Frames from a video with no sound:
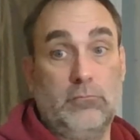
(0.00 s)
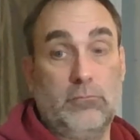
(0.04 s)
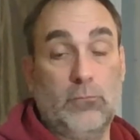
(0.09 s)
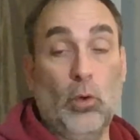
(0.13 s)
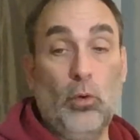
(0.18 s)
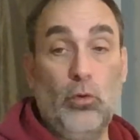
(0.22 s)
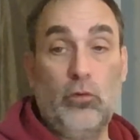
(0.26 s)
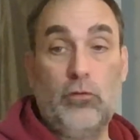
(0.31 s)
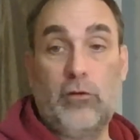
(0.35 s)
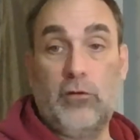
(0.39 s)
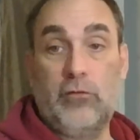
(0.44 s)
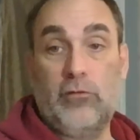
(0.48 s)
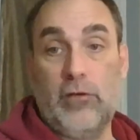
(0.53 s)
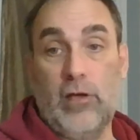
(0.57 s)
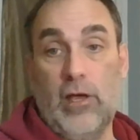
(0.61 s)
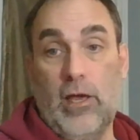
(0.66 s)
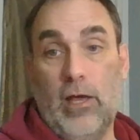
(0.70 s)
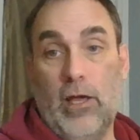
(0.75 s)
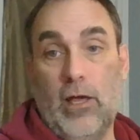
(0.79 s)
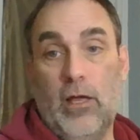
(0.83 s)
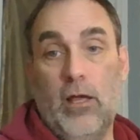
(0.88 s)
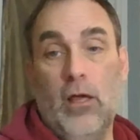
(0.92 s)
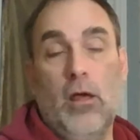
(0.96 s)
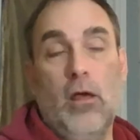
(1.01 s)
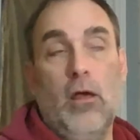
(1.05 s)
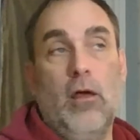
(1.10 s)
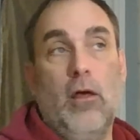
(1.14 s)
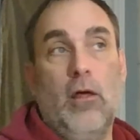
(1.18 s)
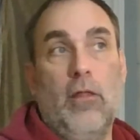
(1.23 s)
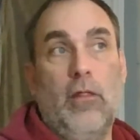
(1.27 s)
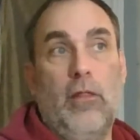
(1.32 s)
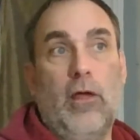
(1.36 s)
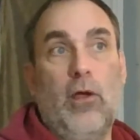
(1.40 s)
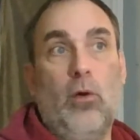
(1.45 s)
Who's to say
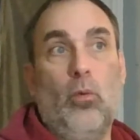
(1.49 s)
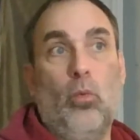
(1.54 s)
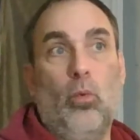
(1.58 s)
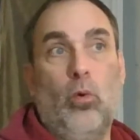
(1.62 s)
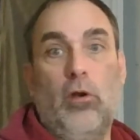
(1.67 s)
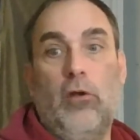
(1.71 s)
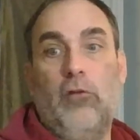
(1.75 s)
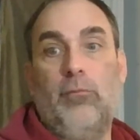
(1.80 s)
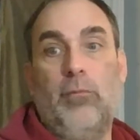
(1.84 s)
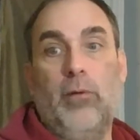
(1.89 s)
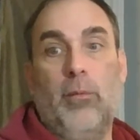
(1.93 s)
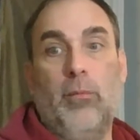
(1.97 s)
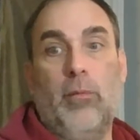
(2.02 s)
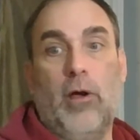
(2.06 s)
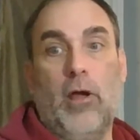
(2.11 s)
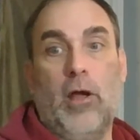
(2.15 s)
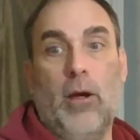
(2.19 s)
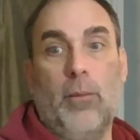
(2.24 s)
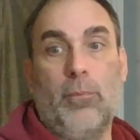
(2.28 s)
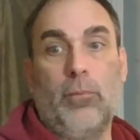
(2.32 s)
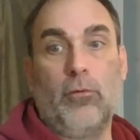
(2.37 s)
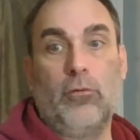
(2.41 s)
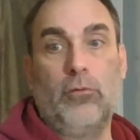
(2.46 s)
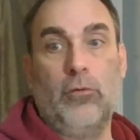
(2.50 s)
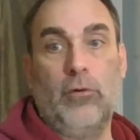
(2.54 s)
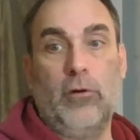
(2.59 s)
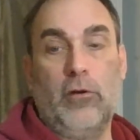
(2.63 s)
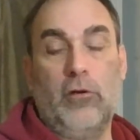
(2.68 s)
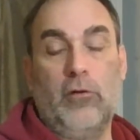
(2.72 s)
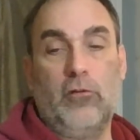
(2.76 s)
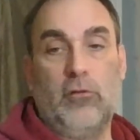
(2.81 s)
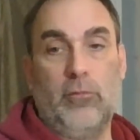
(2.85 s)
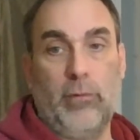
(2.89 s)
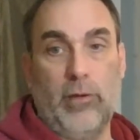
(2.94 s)
they would have been my
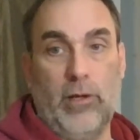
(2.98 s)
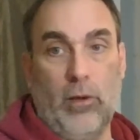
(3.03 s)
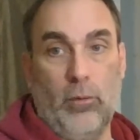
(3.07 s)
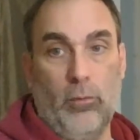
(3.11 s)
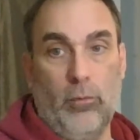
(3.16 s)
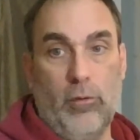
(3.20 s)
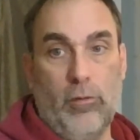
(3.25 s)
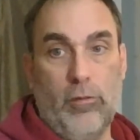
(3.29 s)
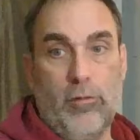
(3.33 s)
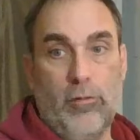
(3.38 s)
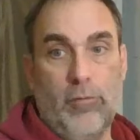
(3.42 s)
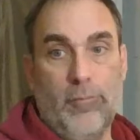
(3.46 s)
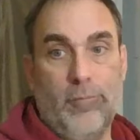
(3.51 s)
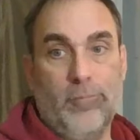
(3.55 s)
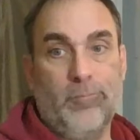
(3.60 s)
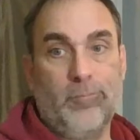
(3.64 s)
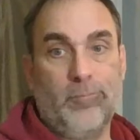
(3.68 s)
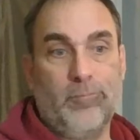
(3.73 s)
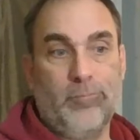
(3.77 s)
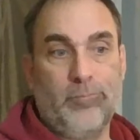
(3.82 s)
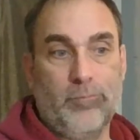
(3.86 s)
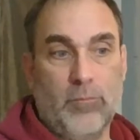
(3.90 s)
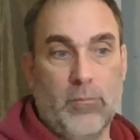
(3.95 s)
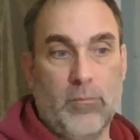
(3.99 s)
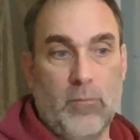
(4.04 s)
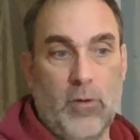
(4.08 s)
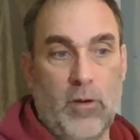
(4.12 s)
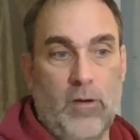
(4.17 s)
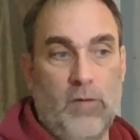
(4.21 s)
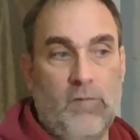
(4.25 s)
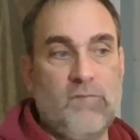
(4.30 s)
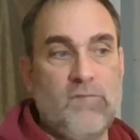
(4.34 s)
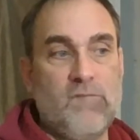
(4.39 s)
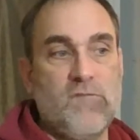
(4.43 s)
opportunities to begin with?
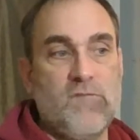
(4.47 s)
Right?